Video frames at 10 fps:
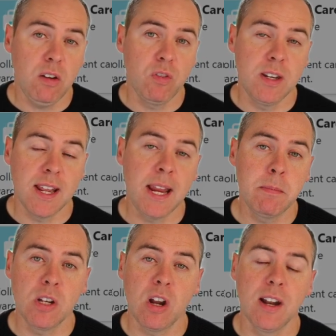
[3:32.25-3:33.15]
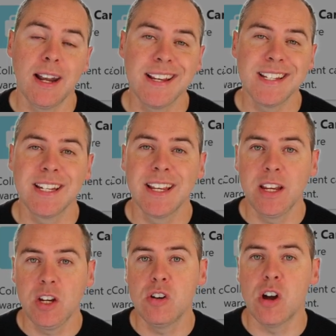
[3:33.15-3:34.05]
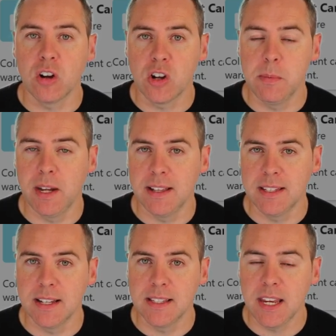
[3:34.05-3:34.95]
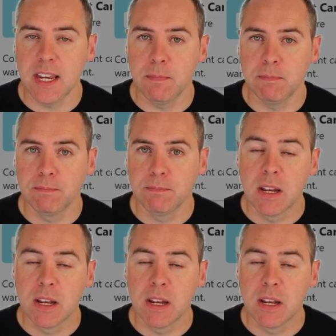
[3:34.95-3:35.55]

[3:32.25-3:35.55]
If your name's not on the list, you're not coming into the team.